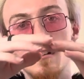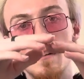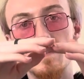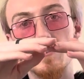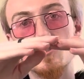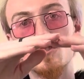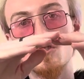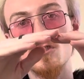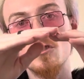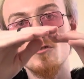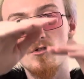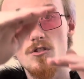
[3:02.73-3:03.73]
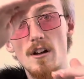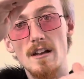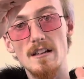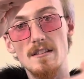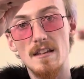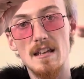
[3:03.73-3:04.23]
if it's just
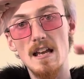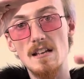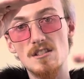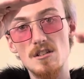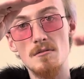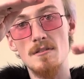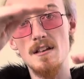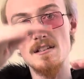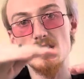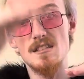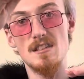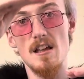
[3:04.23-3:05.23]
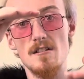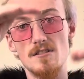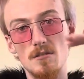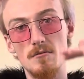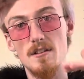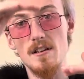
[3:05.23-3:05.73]
right, the kick's doing this, the snare's
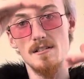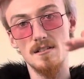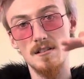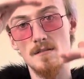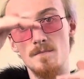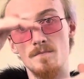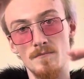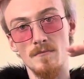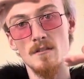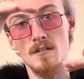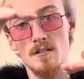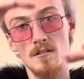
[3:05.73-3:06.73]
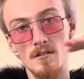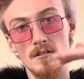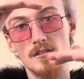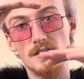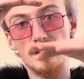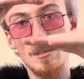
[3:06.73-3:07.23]
doing this,
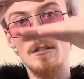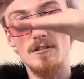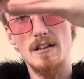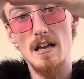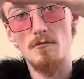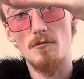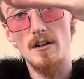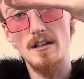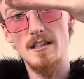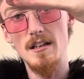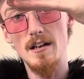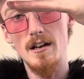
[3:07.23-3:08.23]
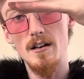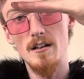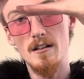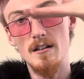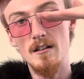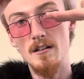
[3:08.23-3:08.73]
set your gate right here,
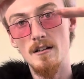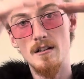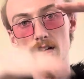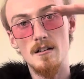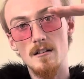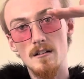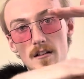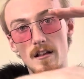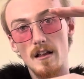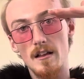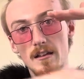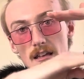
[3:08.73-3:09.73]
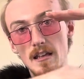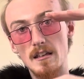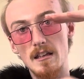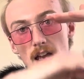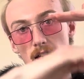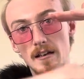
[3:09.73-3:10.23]
kick
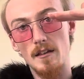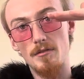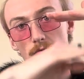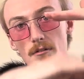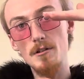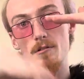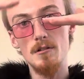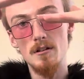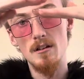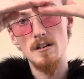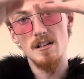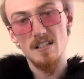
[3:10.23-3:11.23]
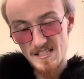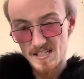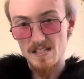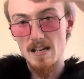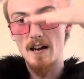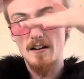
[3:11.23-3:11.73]
can't get through,
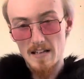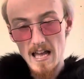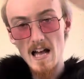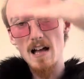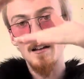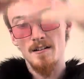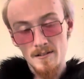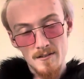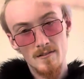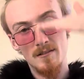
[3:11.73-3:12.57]
snare can,